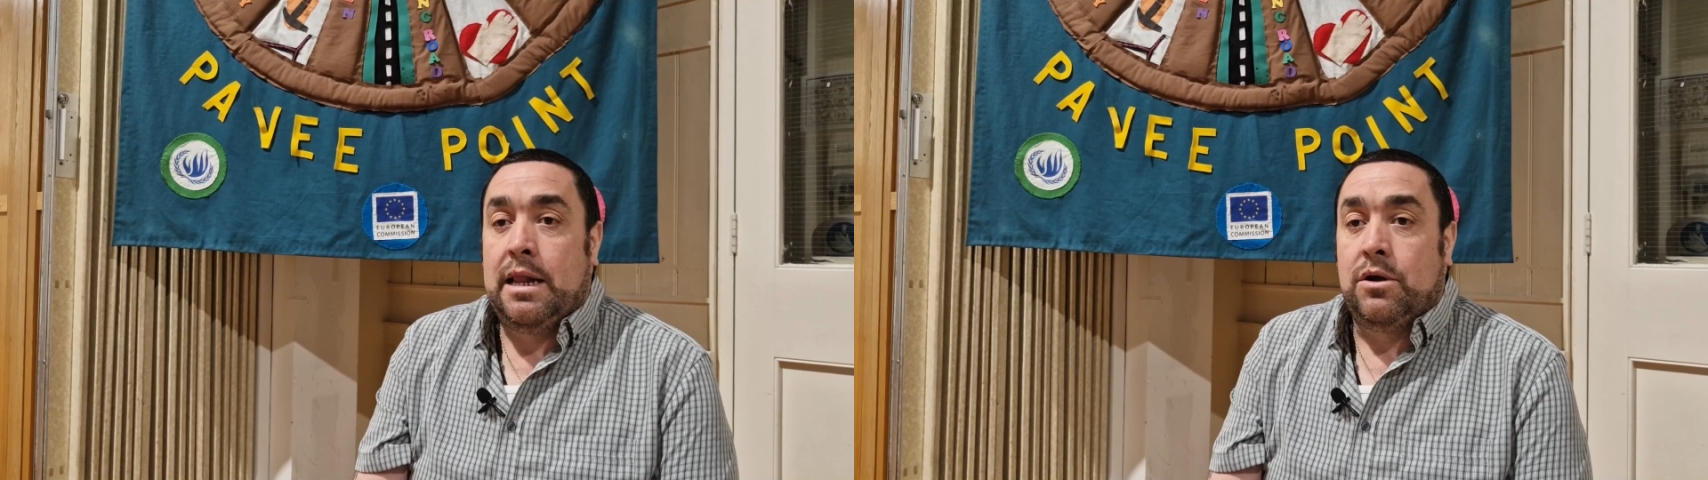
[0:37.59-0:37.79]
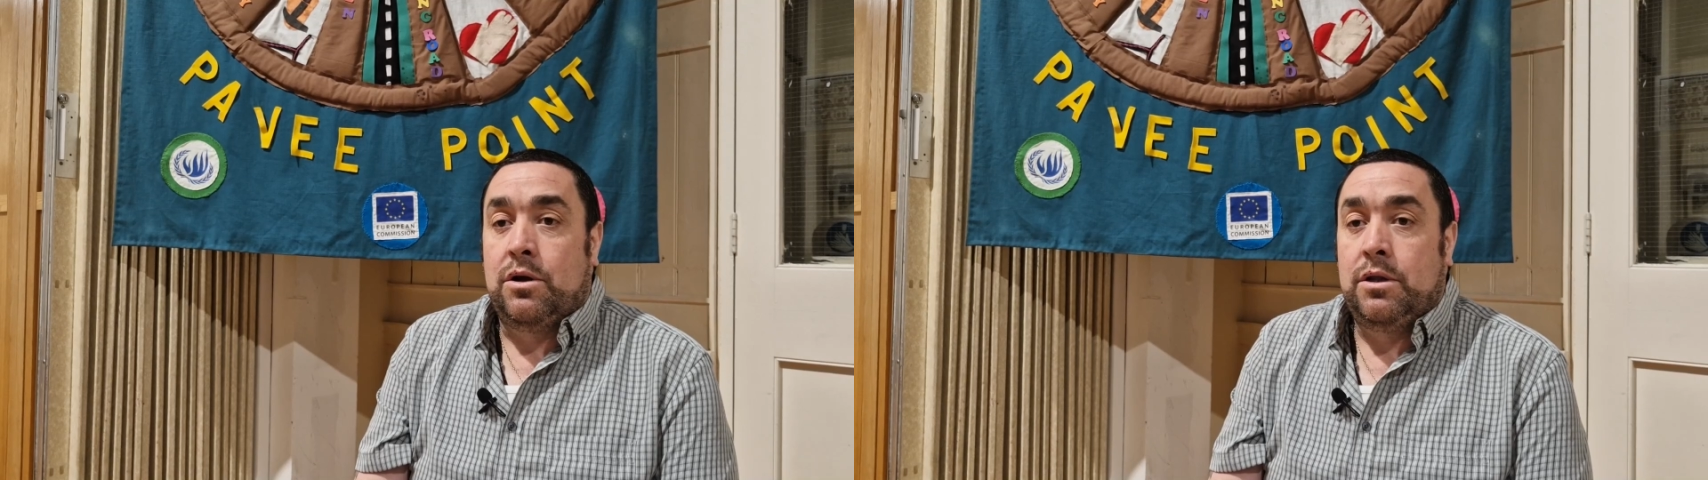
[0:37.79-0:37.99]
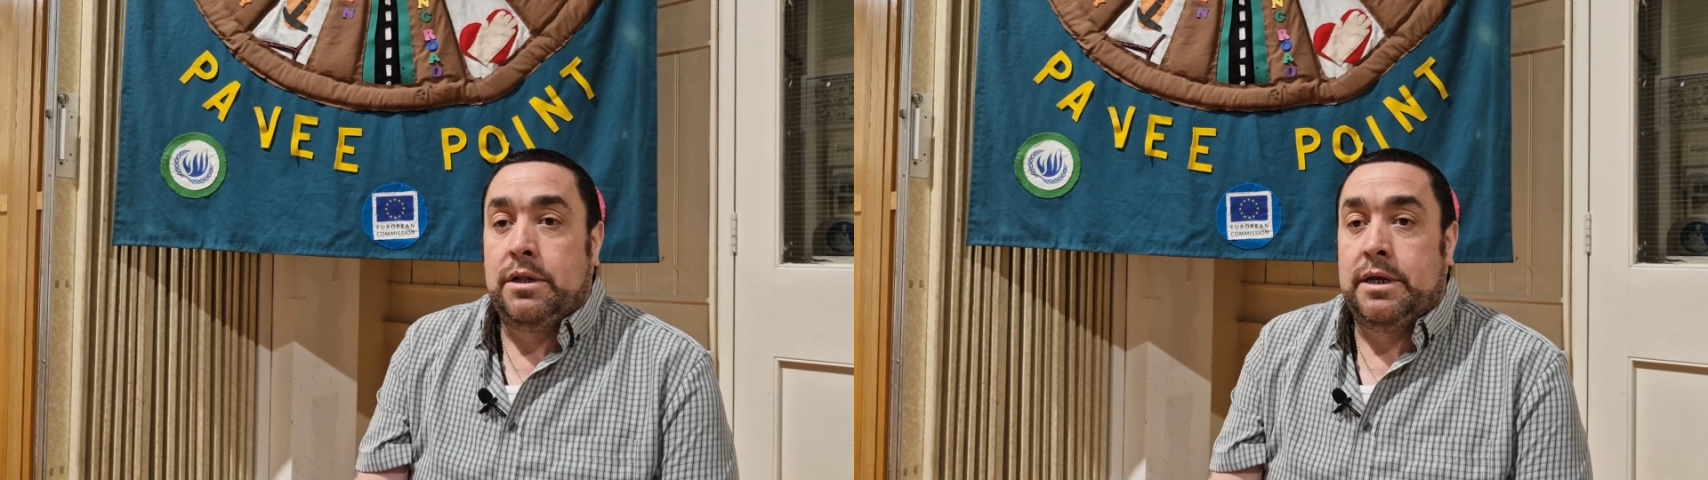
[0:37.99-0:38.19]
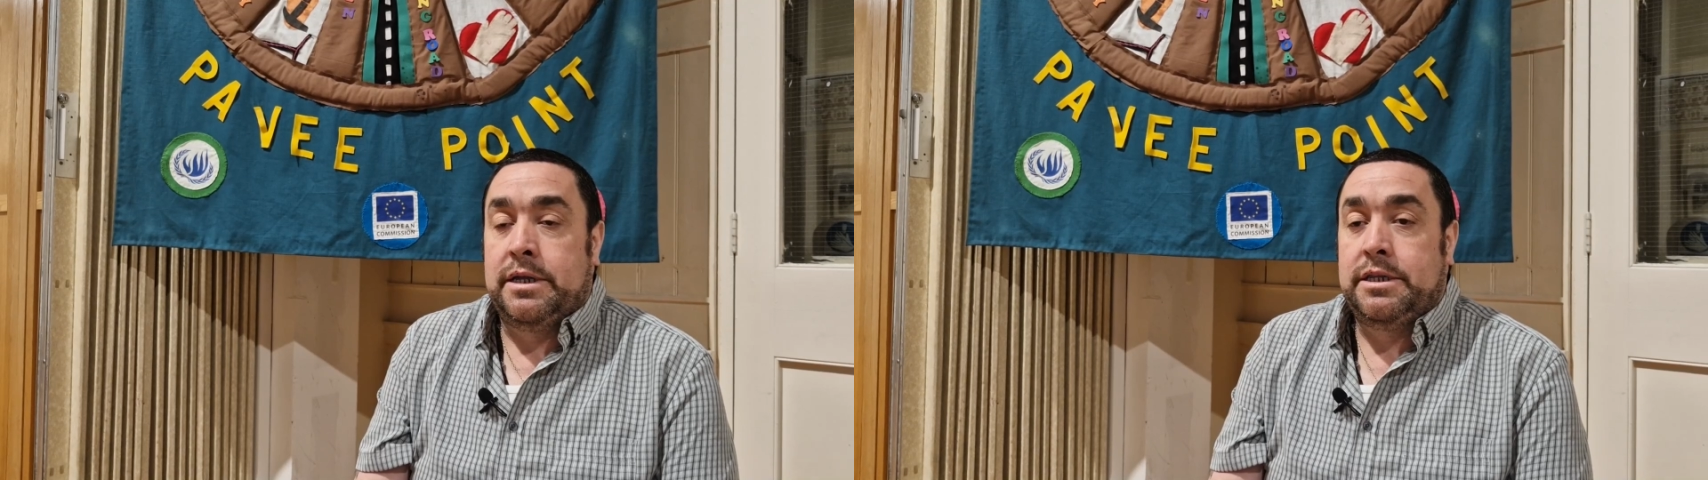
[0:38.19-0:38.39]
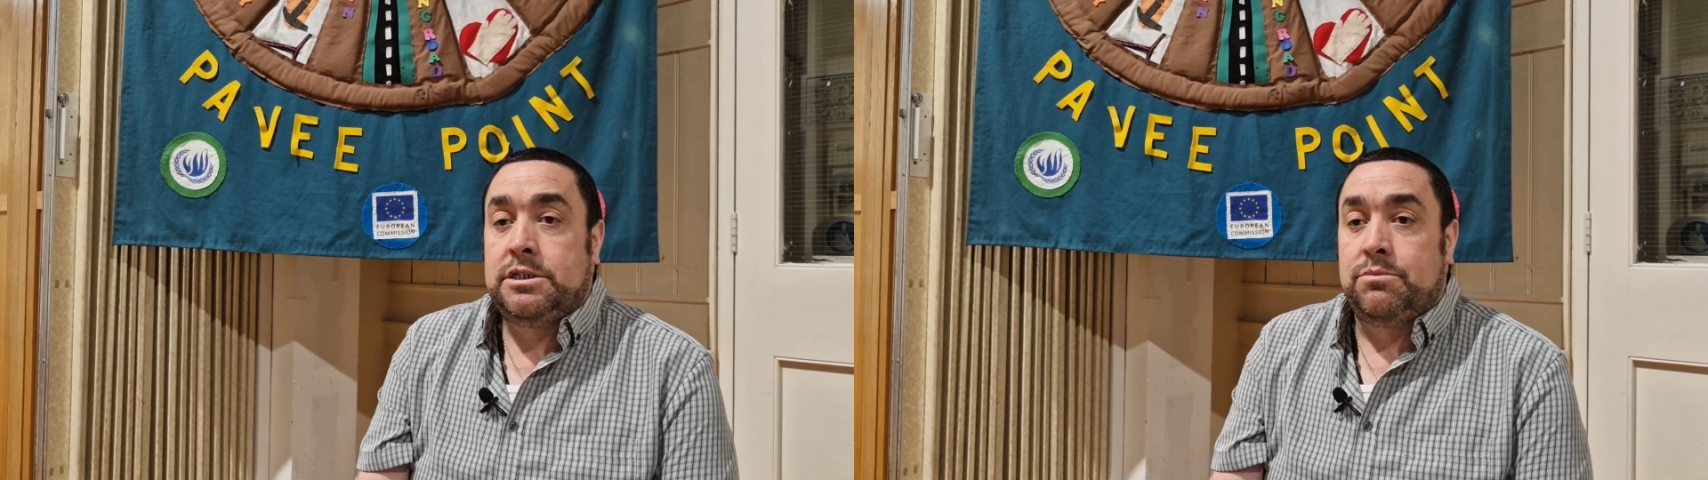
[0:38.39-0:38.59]
Alcohol
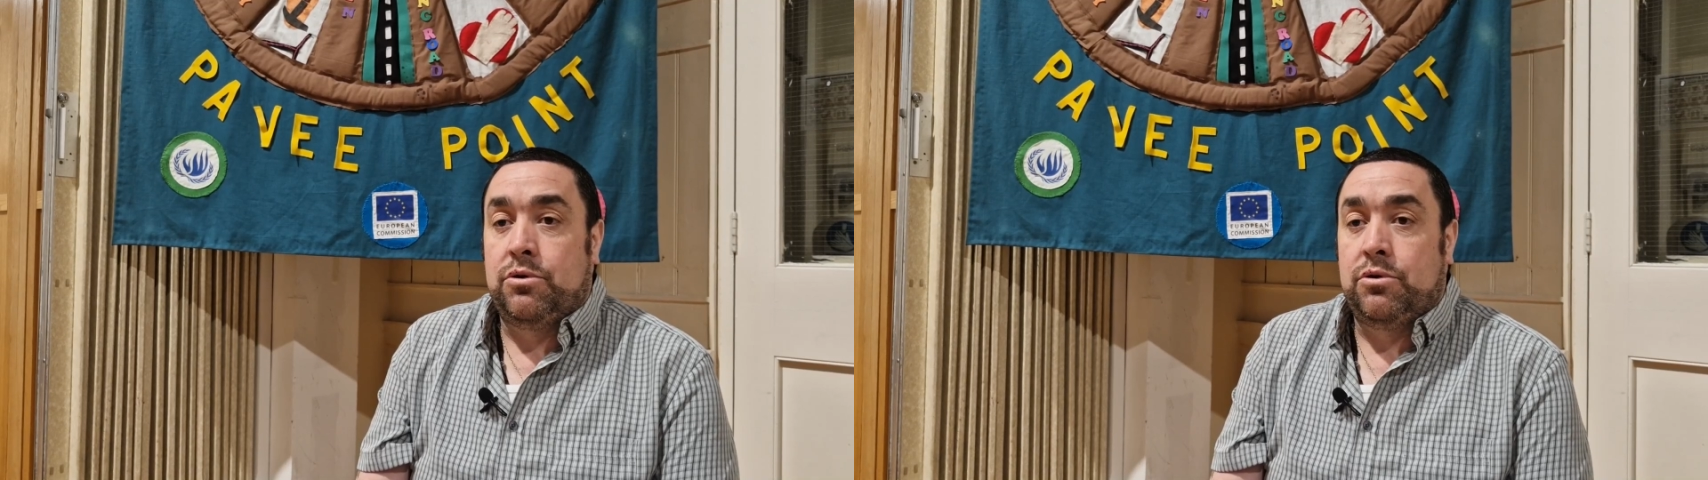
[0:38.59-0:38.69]
and Addiction